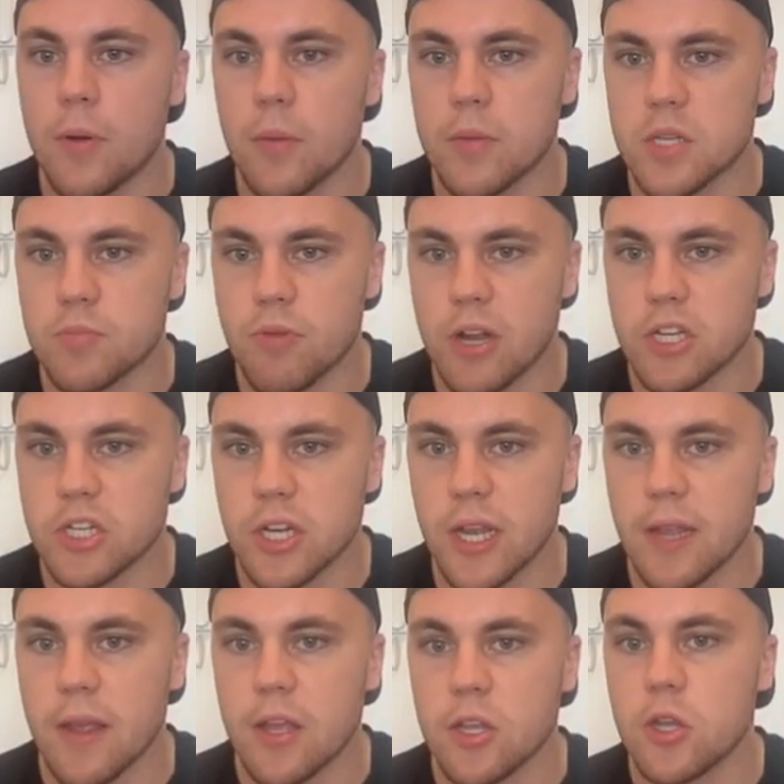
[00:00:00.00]
up the
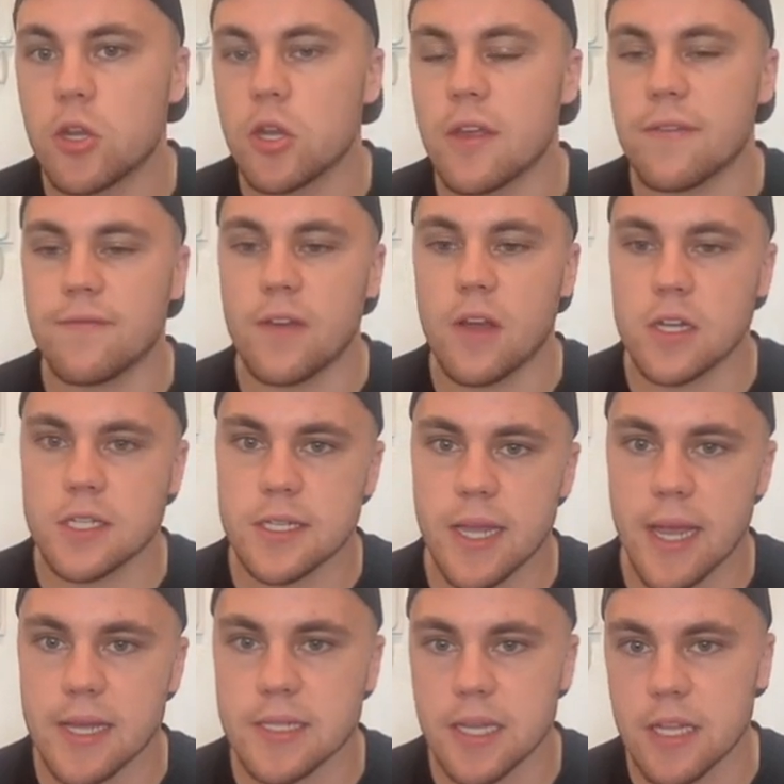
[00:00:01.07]
spreadsheet, you do your first
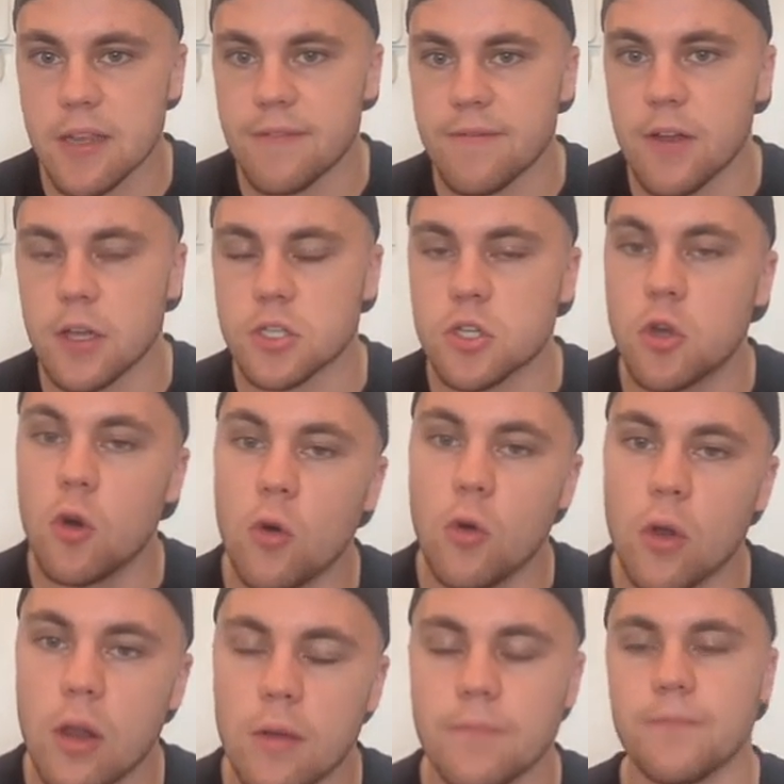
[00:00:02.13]
text and your first
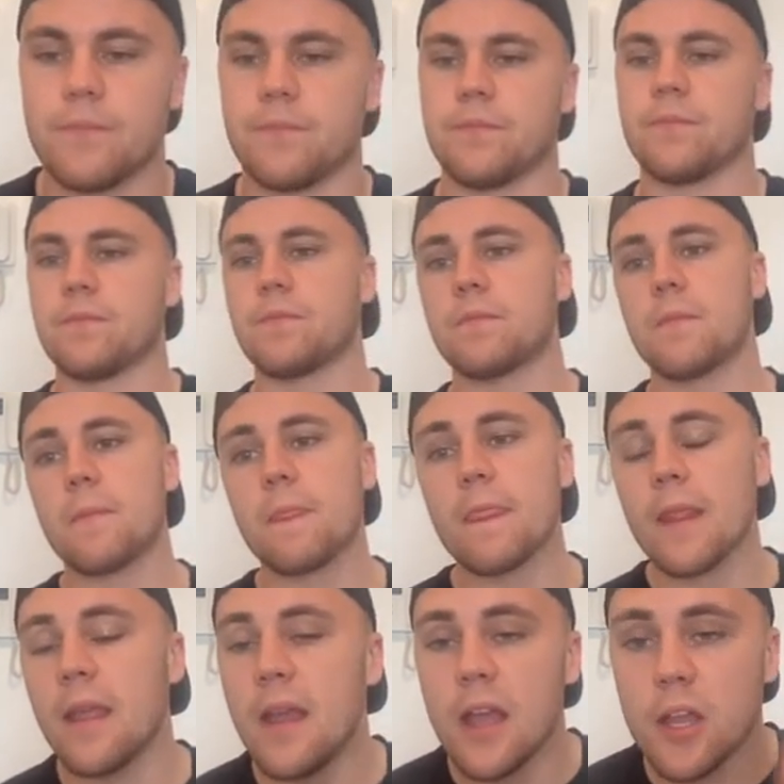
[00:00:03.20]
call.
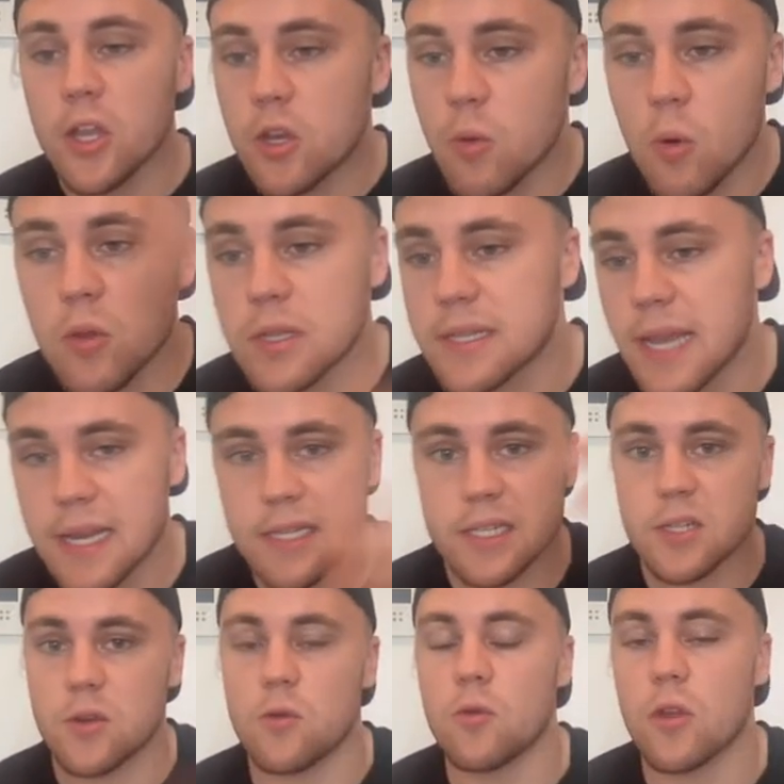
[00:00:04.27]
You do all the texts
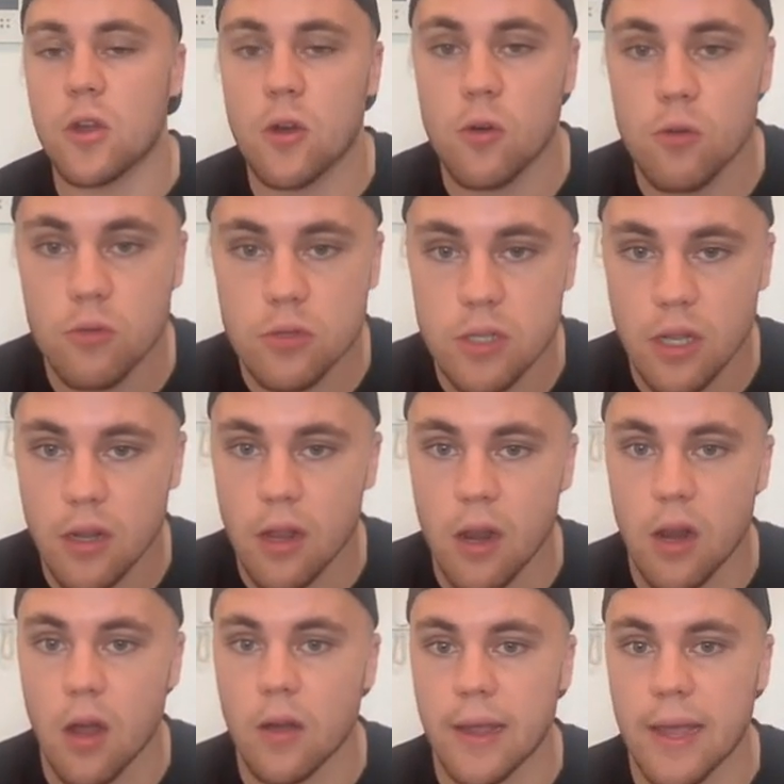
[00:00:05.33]
and all the calls
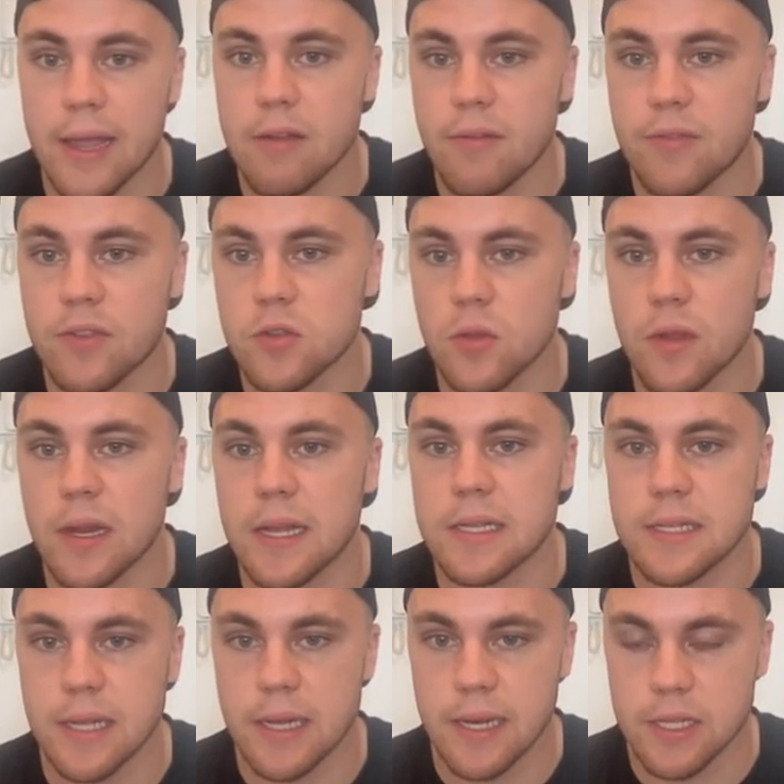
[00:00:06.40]
along here if there's other leads
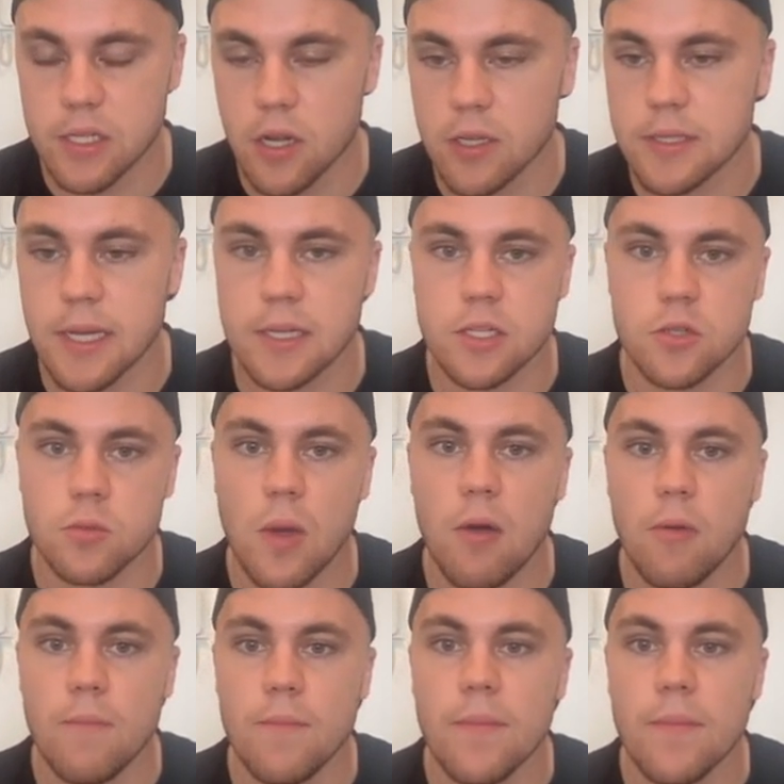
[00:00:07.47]
that you need to contact as well.